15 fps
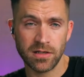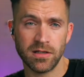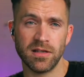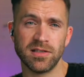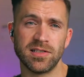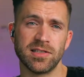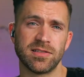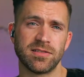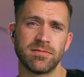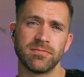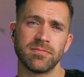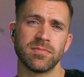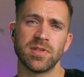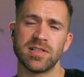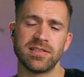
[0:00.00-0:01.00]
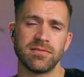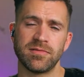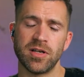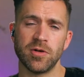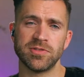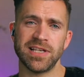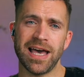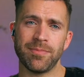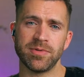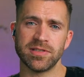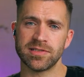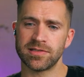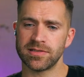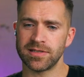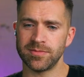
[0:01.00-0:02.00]
This totes
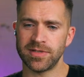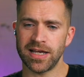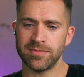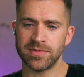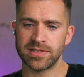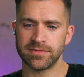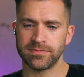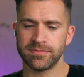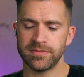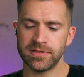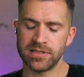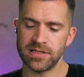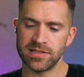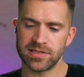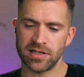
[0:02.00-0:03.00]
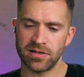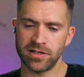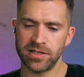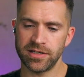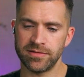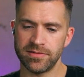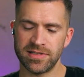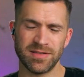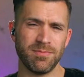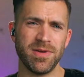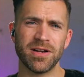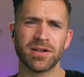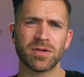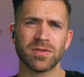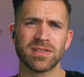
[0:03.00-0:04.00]
happens sometimes, and it is all good. It's a
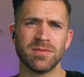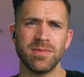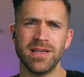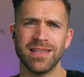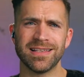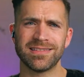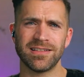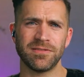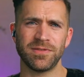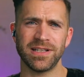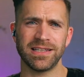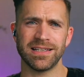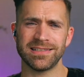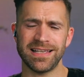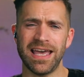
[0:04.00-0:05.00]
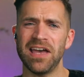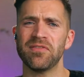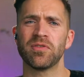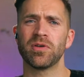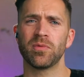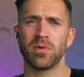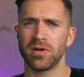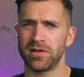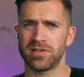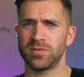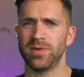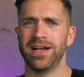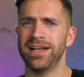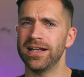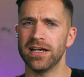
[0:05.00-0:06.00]
miracle to me that stuff like this ever works
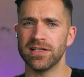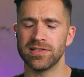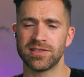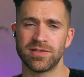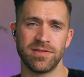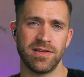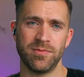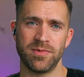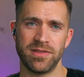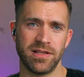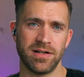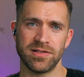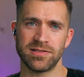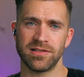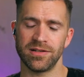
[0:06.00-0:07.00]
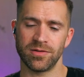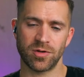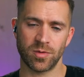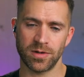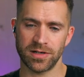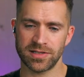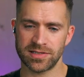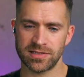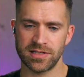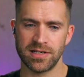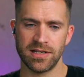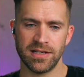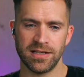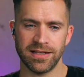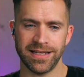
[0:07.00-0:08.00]
when it does. So then when there's little quirks
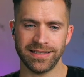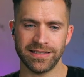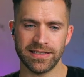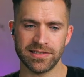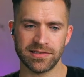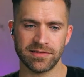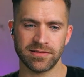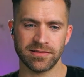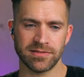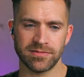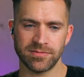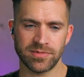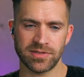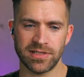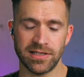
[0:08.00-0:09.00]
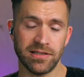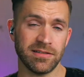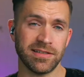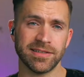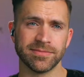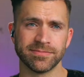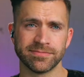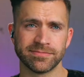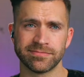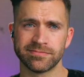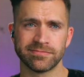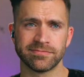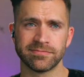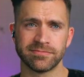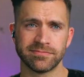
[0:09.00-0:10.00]
like this, I'm just like, oh yeah,
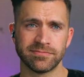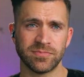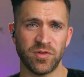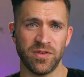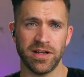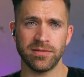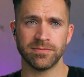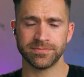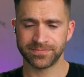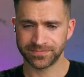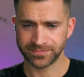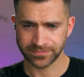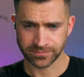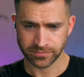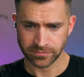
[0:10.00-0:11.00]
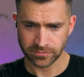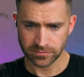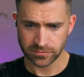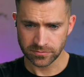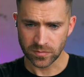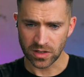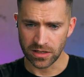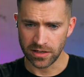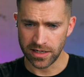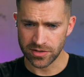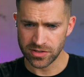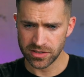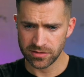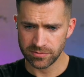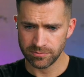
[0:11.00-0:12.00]
it's fine. Here
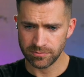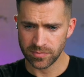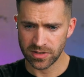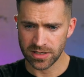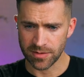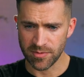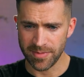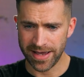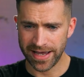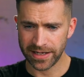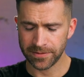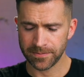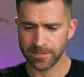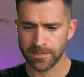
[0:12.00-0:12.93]
she coming back.